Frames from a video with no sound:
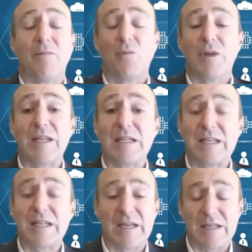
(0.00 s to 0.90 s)
within
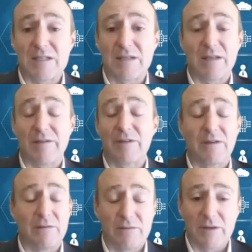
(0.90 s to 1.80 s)
days,
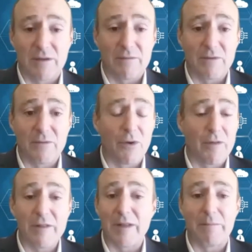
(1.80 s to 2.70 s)
even rather